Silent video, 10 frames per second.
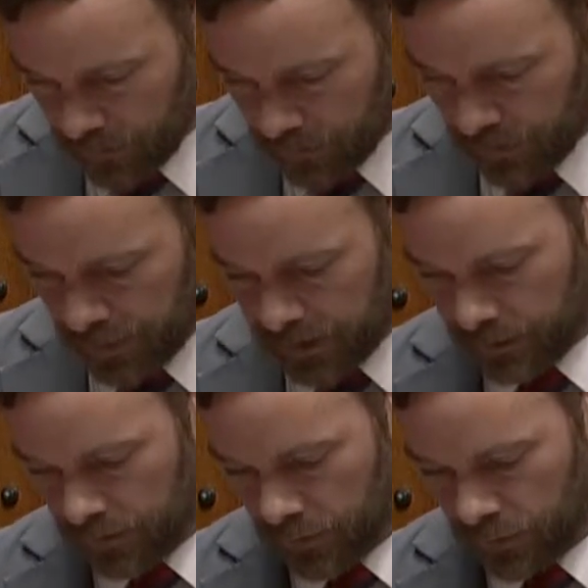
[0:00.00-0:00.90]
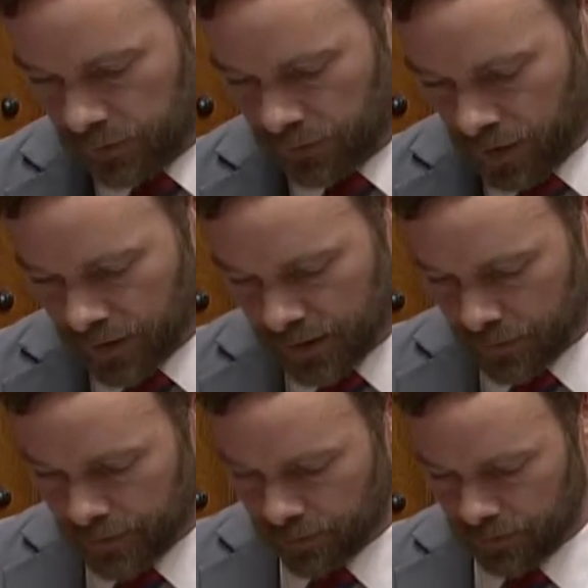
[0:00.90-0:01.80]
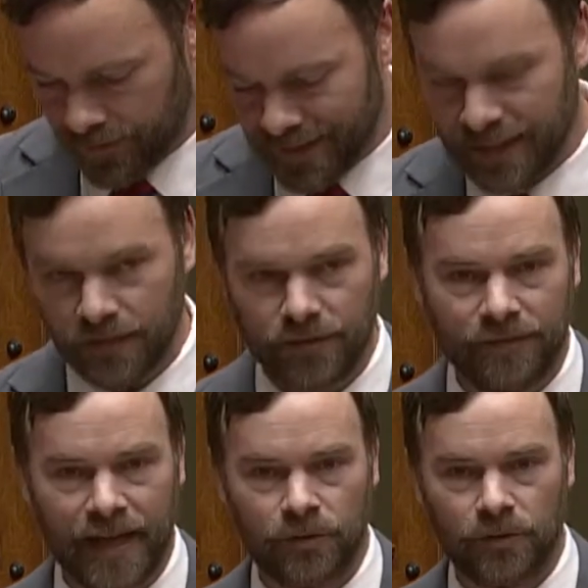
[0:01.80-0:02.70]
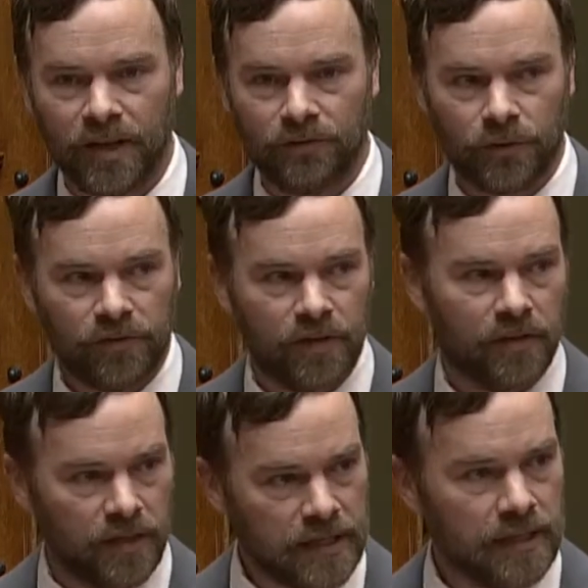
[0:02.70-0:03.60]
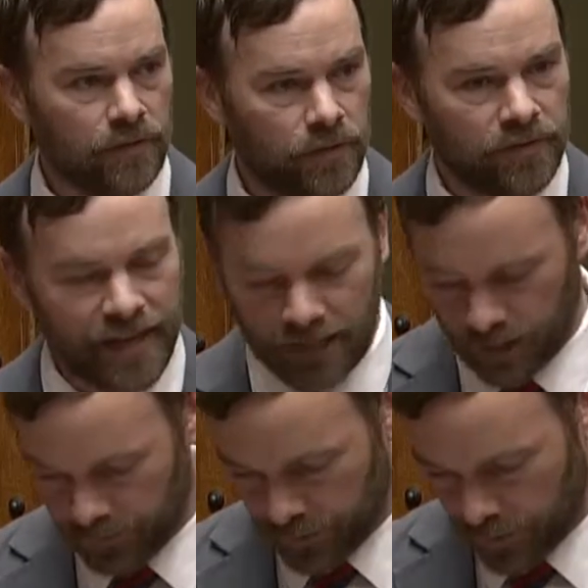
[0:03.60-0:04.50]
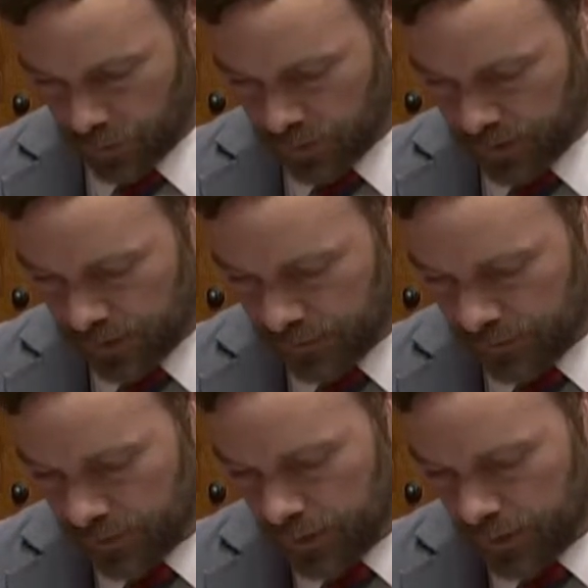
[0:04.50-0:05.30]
for speaking so strongly about the need to value diversity, the need to stand up for human rights.